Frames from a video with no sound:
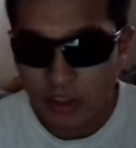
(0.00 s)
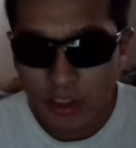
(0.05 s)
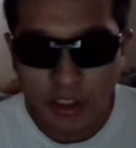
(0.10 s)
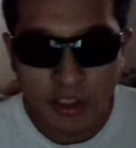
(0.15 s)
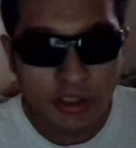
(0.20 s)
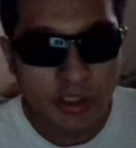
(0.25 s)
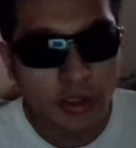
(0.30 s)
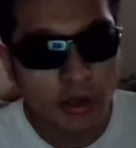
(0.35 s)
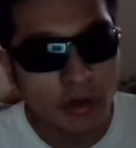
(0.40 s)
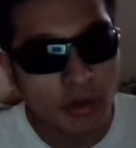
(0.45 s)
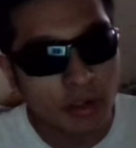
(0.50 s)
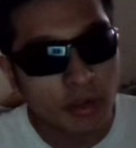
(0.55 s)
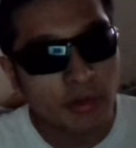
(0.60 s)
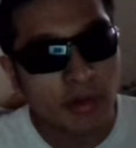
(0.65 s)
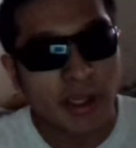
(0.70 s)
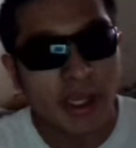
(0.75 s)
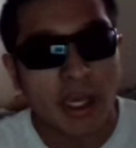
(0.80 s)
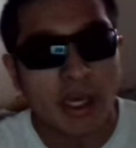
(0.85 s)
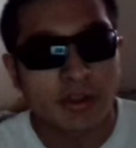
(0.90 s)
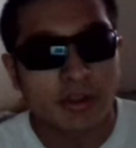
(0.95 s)
the only
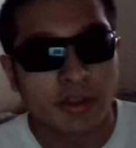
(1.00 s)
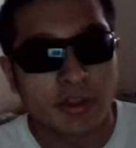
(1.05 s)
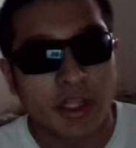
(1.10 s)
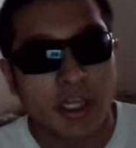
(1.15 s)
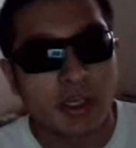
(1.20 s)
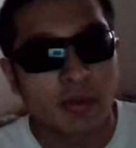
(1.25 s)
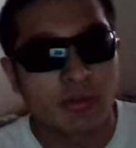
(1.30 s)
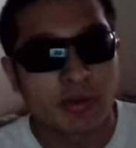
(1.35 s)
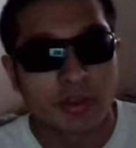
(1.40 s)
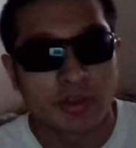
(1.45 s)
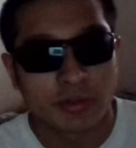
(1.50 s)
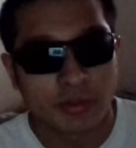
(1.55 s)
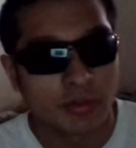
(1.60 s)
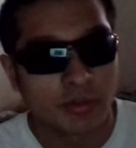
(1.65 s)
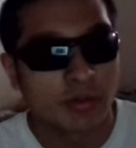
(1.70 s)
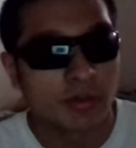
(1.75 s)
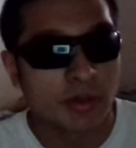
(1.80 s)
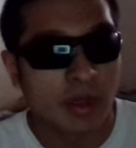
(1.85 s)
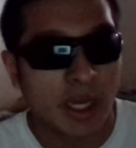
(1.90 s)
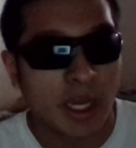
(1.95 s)
way how the neighbors
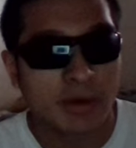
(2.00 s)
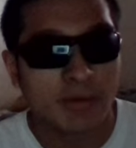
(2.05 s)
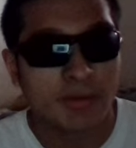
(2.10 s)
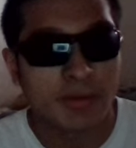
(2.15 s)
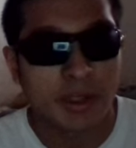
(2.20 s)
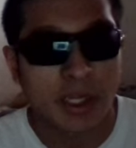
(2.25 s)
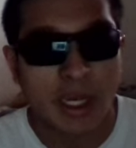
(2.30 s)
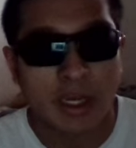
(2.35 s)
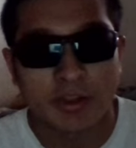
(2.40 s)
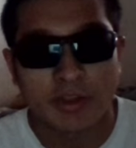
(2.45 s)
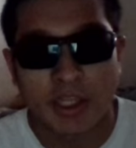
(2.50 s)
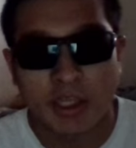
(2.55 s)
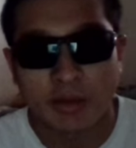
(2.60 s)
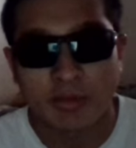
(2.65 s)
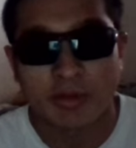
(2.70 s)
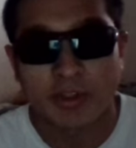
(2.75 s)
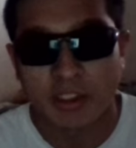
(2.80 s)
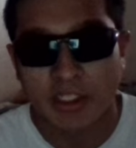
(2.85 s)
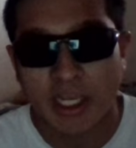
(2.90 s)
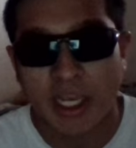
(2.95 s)

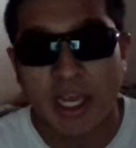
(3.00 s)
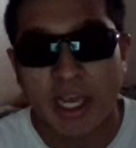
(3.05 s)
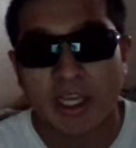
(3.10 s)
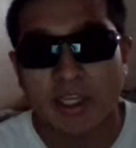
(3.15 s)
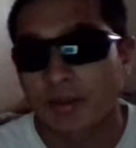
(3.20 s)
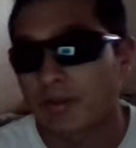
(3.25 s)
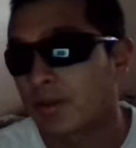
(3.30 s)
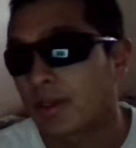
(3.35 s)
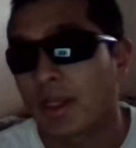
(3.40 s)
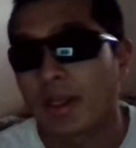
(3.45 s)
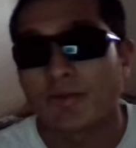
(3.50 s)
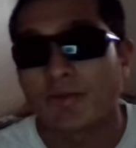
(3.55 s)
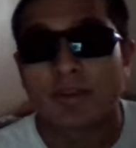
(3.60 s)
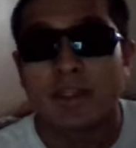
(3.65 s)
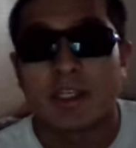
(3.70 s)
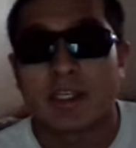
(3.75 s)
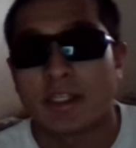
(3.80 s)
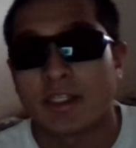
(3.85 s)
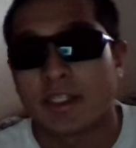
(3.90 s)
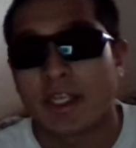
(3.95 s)
attack
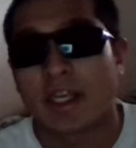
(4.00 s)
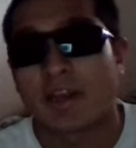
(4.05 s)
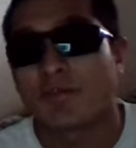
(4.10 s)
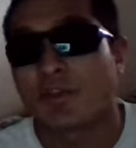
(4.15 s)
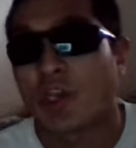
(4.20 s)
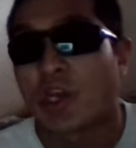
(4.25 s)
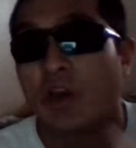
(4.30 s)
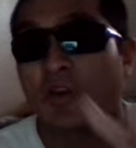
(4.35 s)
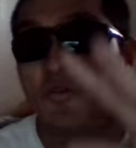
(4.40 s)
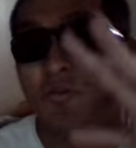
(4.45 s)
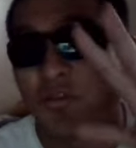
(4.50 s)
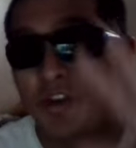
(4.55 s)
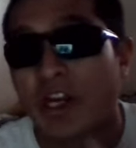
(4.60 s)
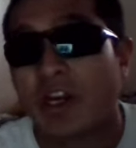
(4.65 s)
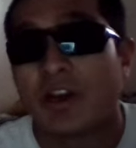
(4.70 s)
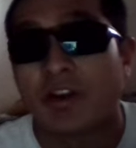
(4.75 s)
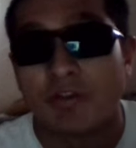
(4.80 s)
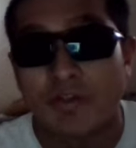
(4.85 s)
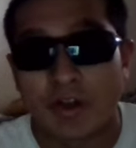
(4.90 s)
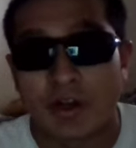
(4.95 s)
is that if they are
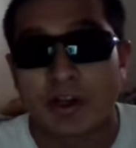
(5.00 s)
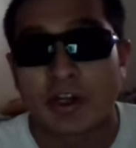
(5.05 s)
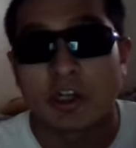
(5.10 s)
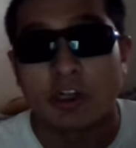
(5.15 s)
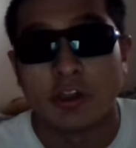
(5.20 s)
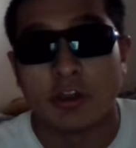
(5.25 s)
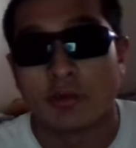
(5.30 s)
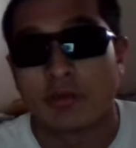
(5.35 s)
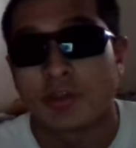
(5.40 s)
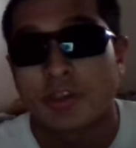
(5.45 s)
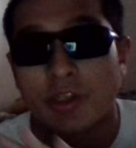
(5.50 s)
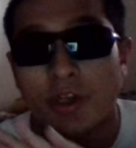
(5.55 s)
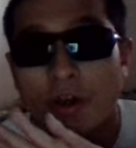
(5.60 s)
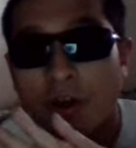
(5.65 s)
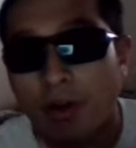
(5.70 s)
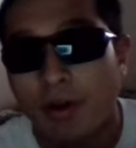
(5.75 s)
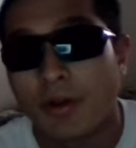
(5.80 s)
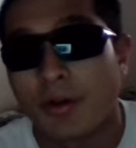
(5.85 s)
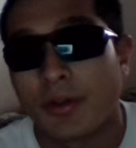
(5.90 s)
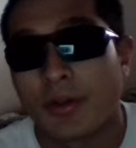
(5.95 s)
very, very close to
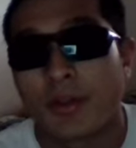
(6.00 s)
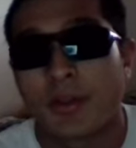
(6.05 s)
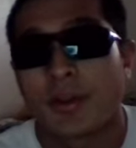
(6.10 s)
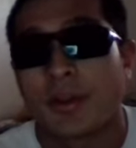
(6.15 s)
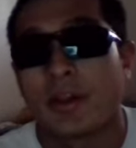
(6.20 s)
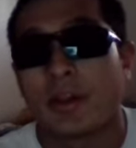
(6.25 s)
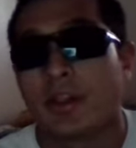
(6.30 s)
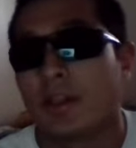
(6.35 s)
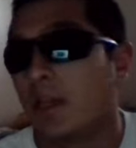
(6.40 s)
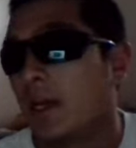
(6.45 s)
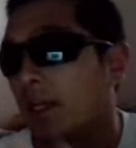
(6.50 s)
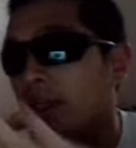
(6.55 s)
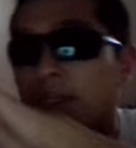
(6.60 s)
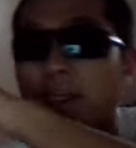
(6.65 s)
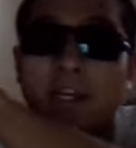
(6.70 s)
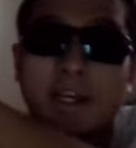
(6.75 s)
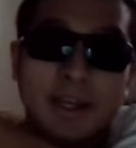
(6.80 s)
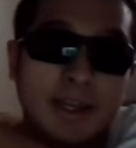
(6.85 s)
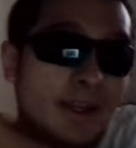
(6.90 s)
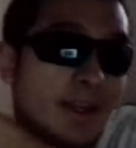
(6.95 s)
Earth, like